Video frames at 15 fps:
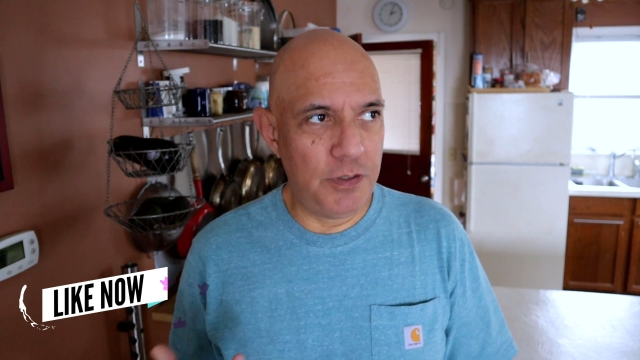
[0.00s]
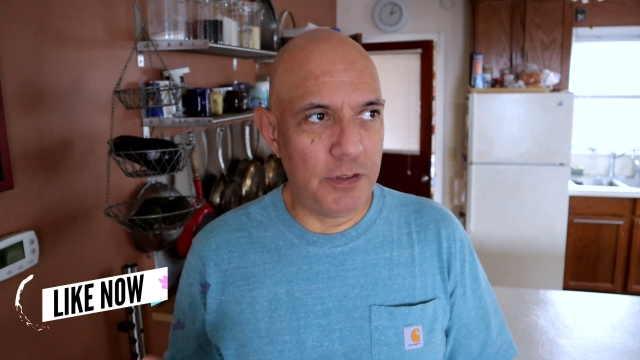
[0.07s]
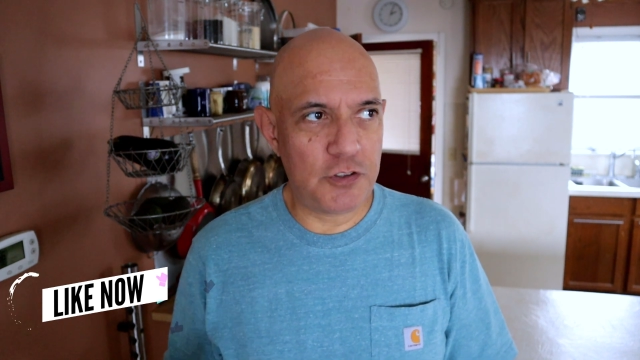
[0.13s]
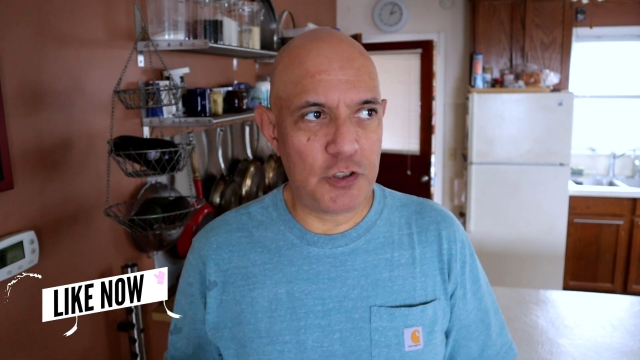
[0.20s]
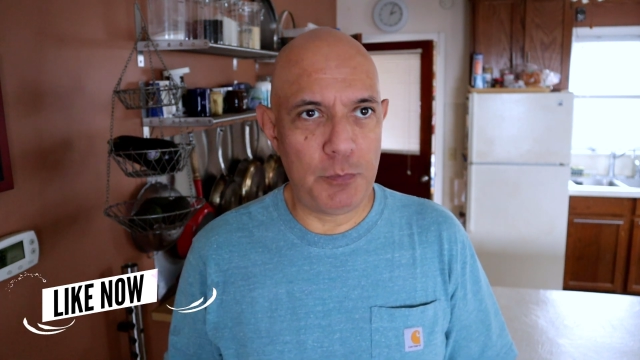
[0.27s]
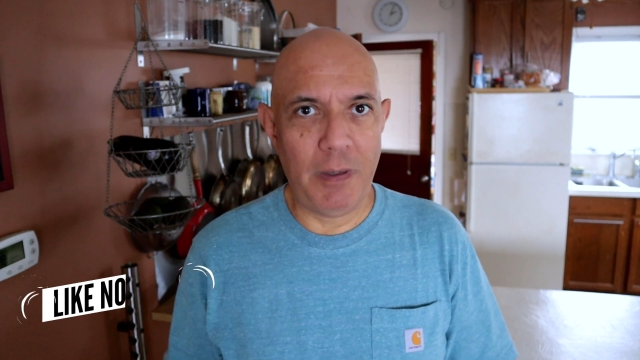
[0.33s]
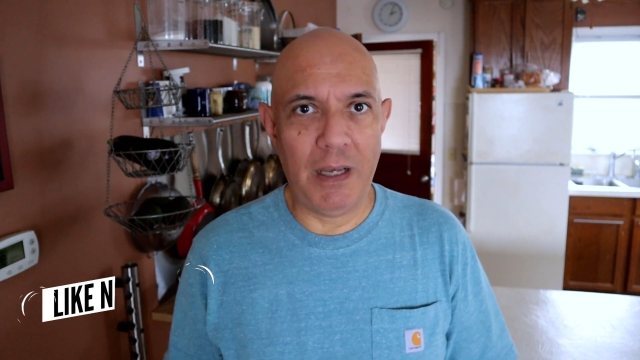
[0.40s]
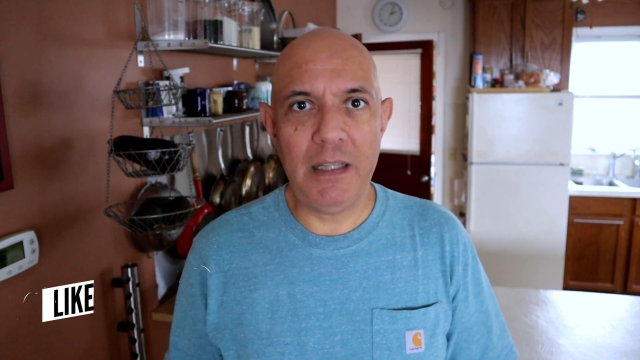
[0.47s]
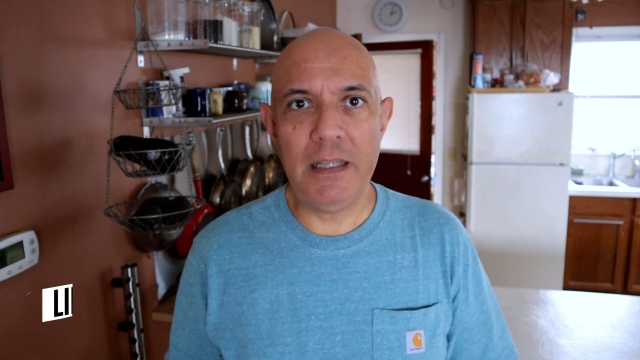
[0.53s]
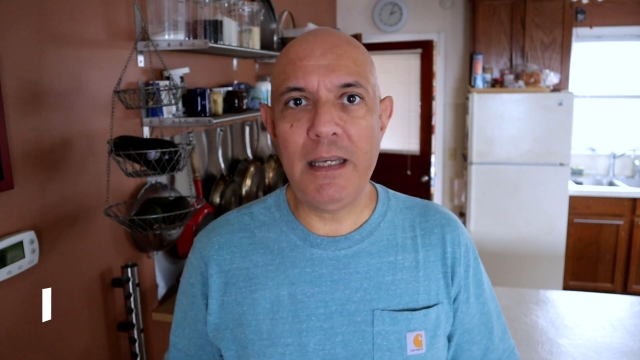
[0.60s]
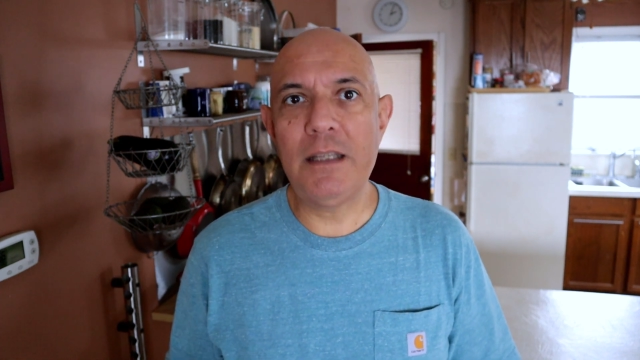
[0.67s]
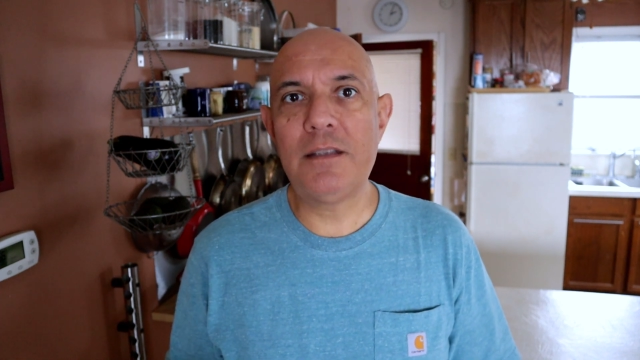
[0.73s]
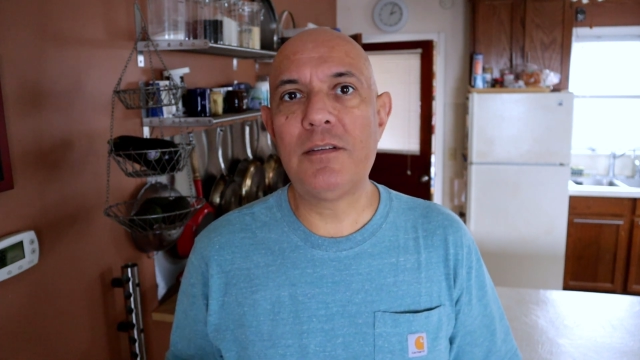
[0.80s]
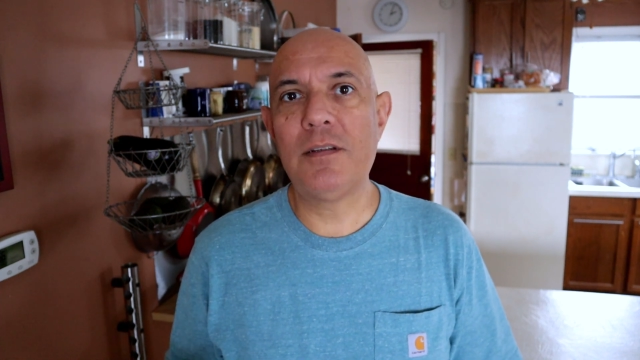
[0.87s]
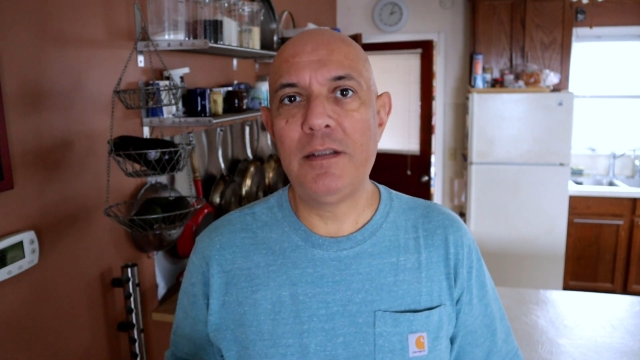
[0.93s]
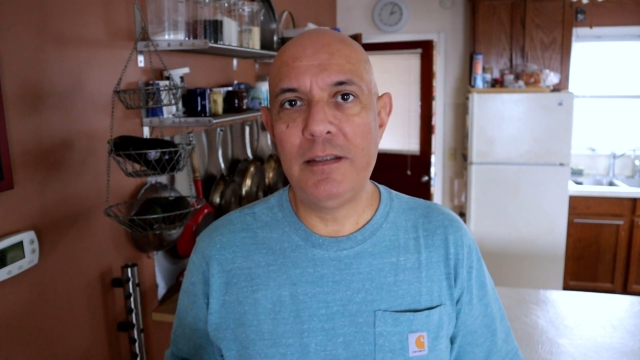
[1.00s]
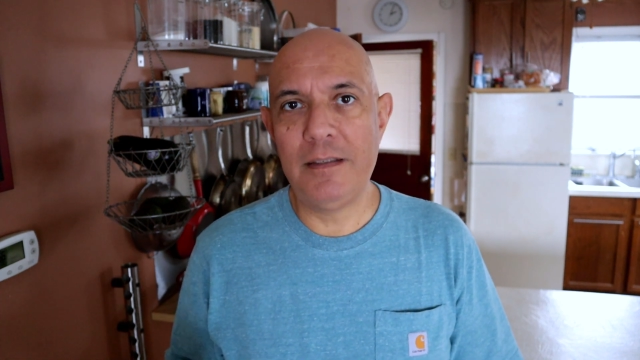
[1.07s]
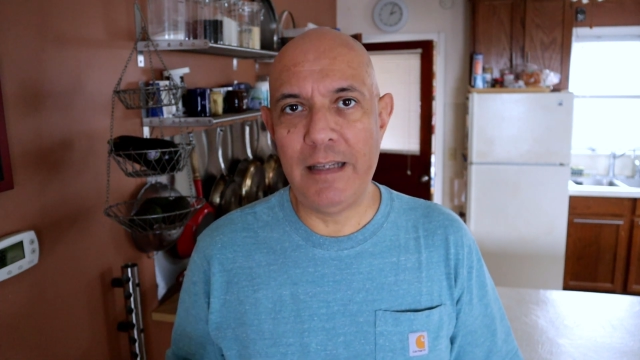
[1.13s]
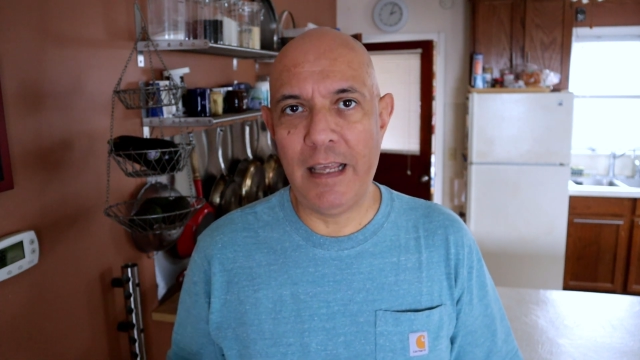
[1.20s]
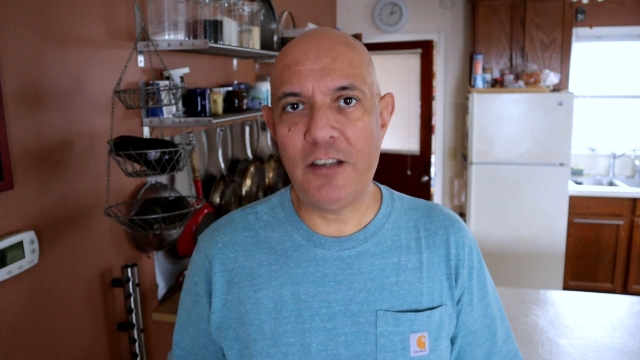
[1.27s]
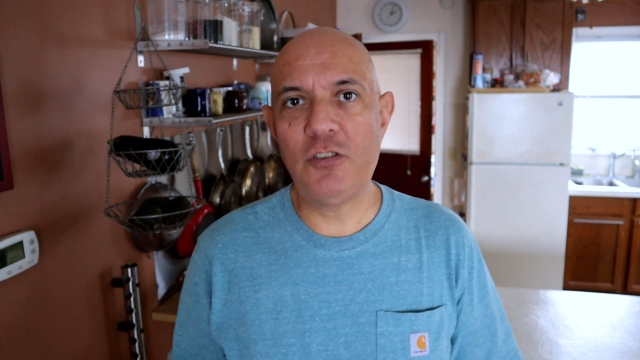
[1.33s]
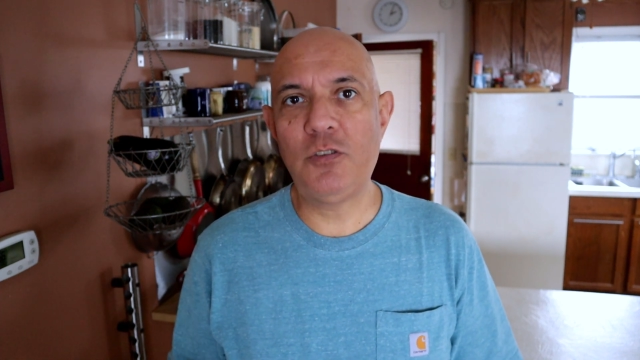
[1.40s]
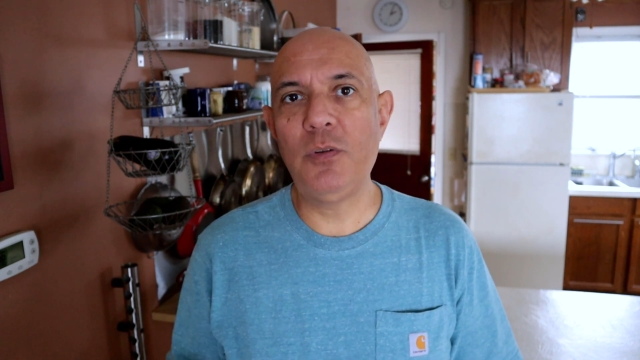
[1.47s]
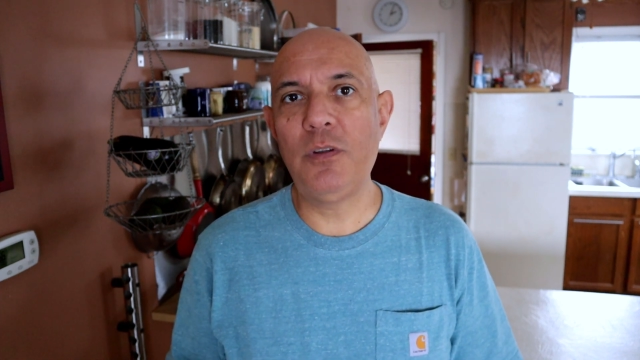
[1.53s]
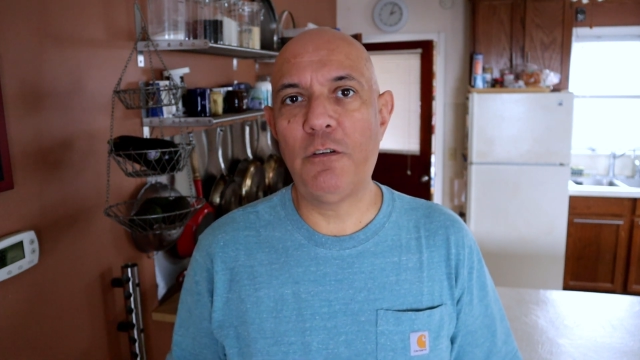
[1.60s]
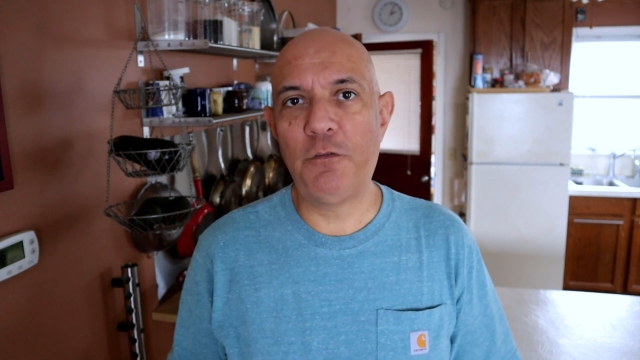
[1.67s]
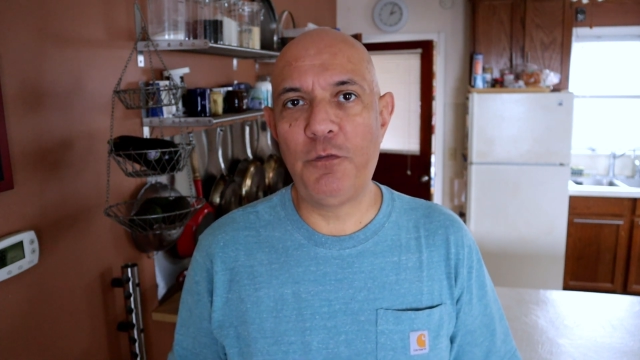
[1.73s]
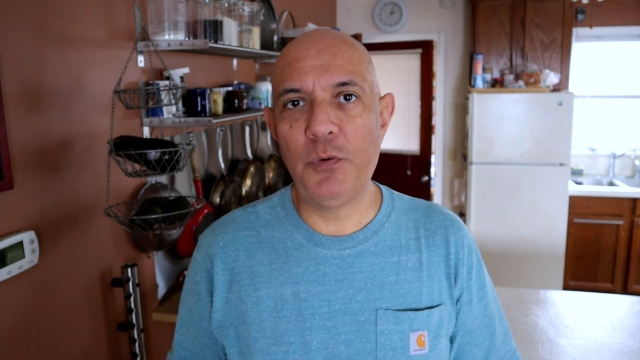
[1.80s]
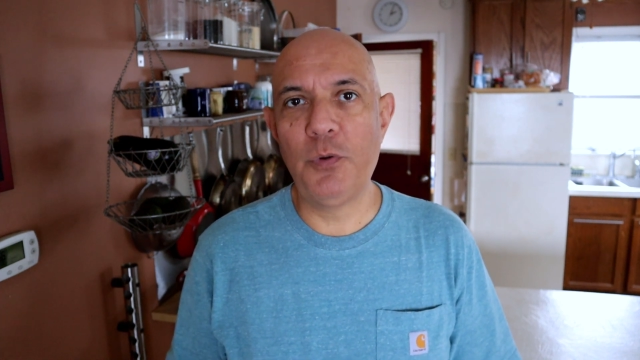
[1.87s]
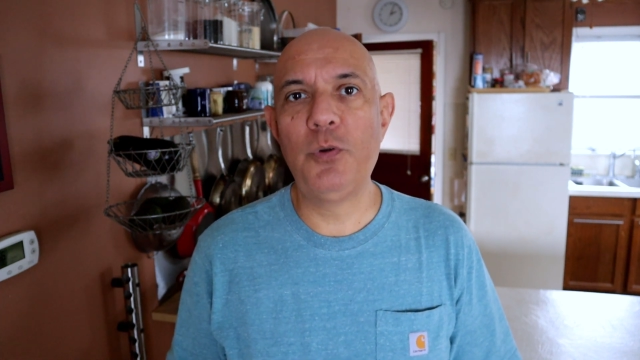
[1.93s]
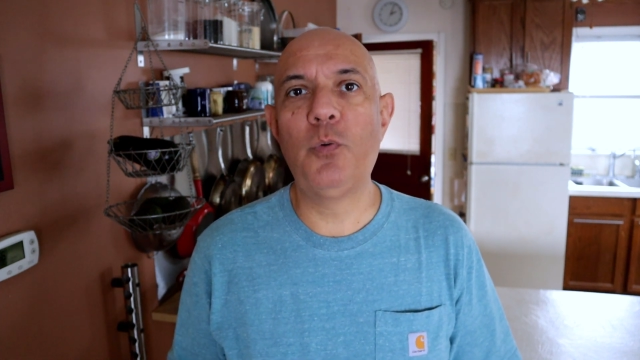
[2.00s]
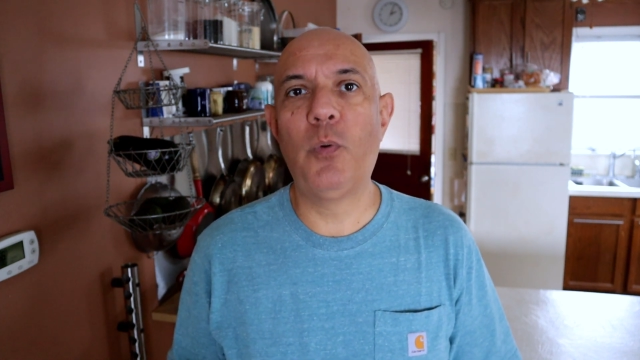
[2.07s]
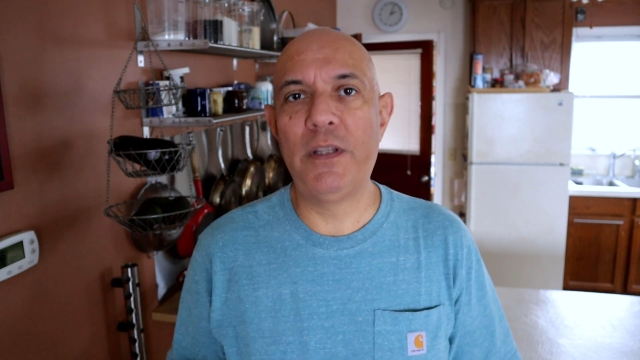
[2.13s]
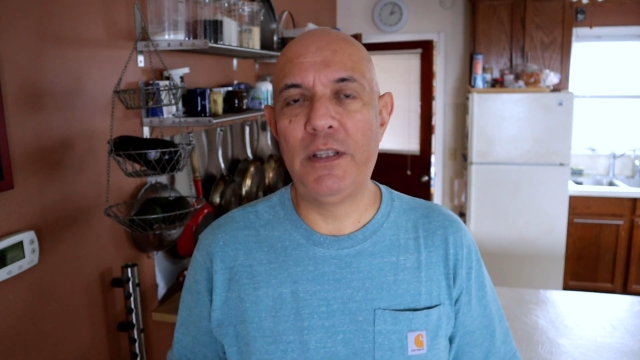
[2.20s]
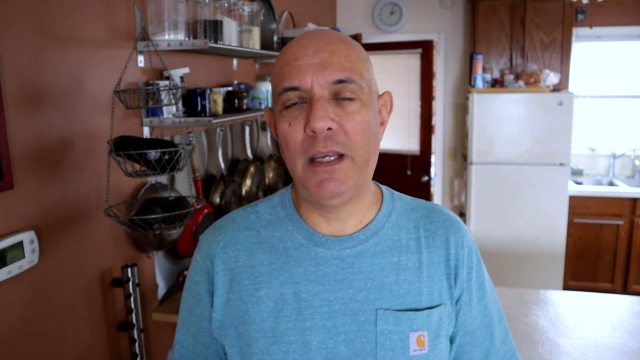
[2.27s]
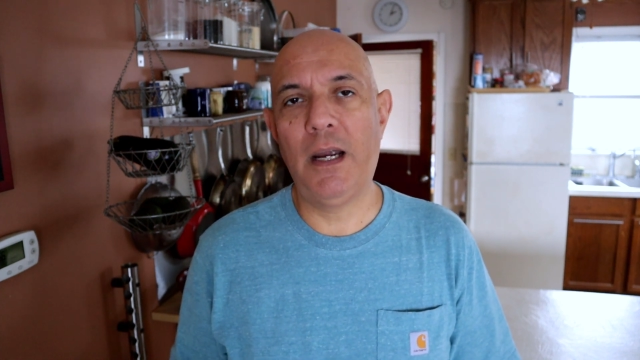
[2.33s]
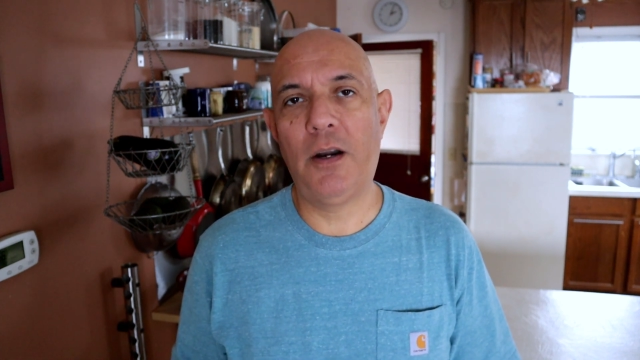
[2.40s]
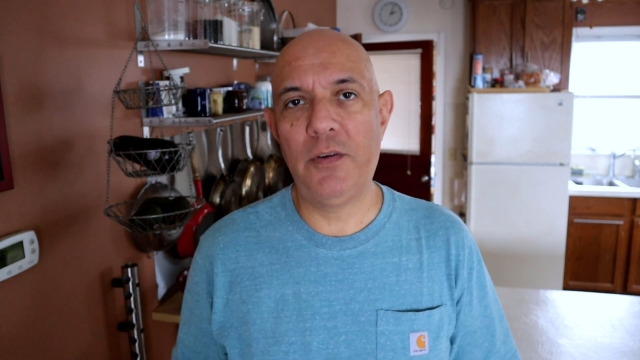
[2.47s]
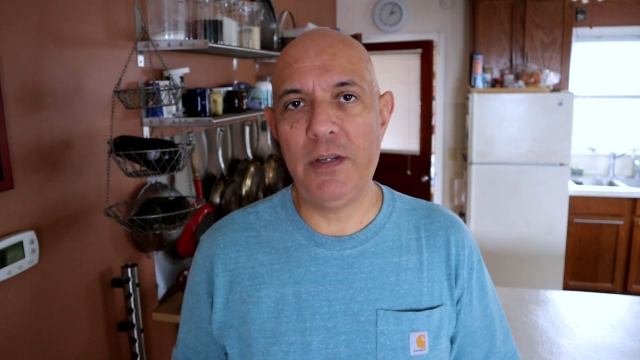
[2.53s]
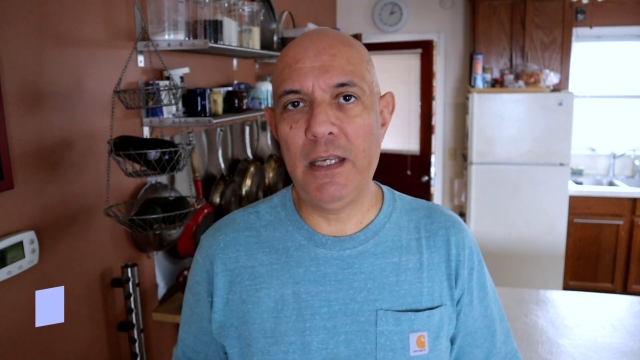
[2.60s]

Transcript: smelling it next to their food when they are